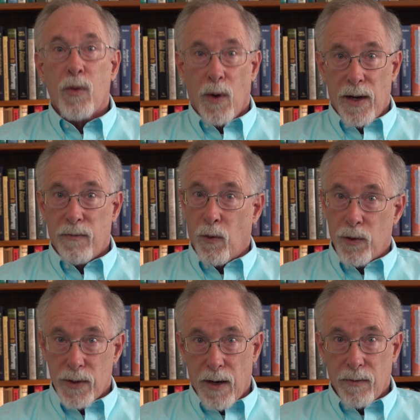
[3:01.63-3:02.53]

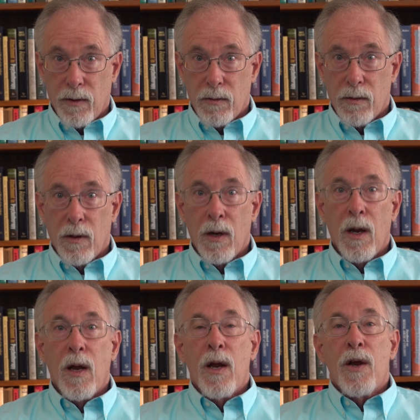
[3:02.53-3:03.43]
24/7.
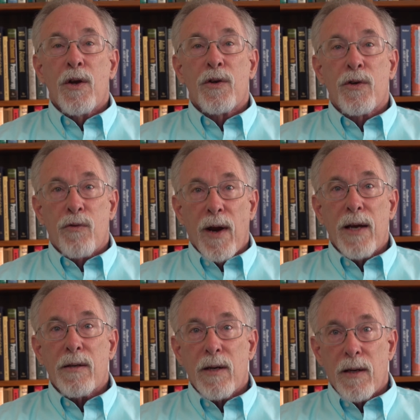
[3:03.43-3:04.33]

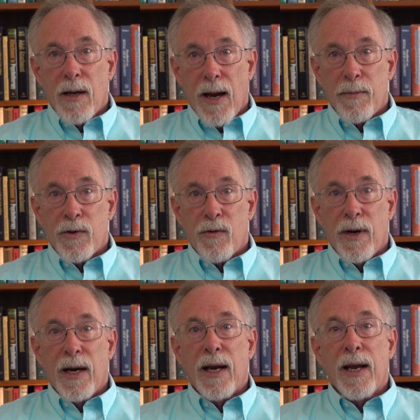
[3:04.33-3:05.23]
Stress
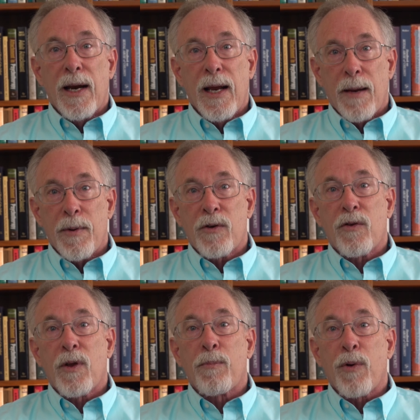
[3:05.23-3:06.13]
chemistry
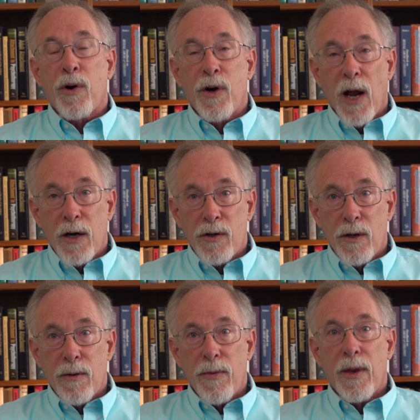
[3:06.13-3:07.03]
inhibits the
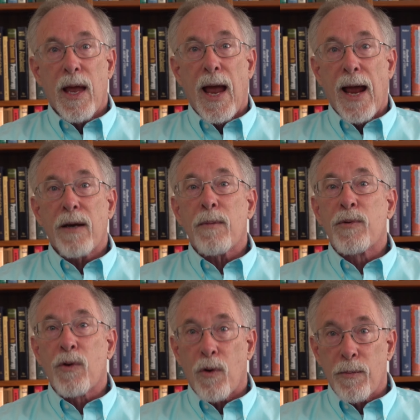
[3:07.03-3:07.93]
production and
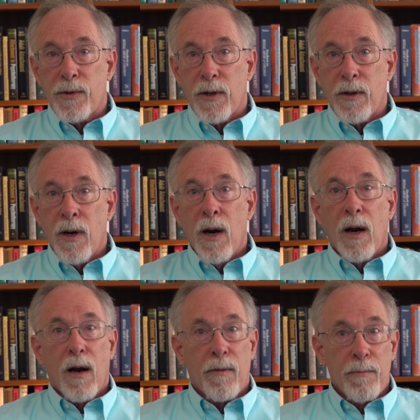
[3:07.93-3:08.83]
absorption
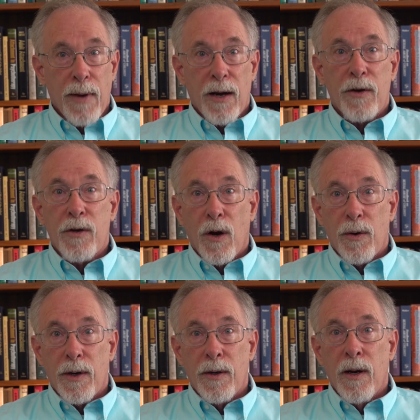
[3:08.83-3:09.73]
of
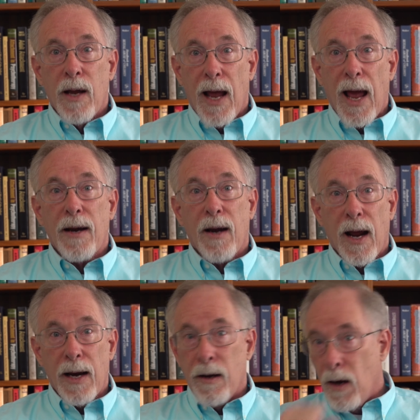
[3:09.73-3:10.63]
melatonin at
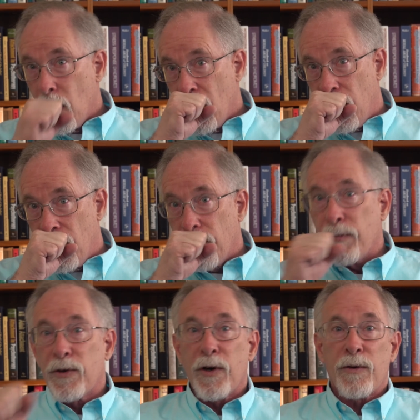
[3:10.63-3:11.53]
night
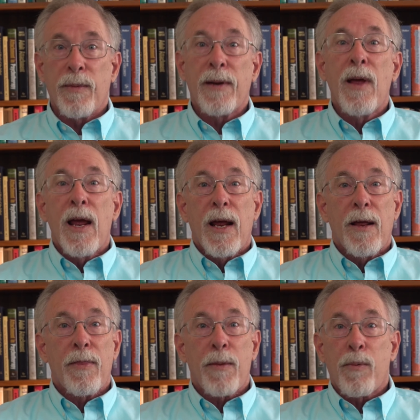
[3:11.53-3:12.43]

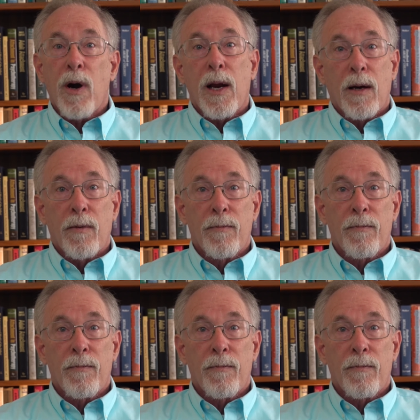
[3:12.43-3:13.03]
in the brain.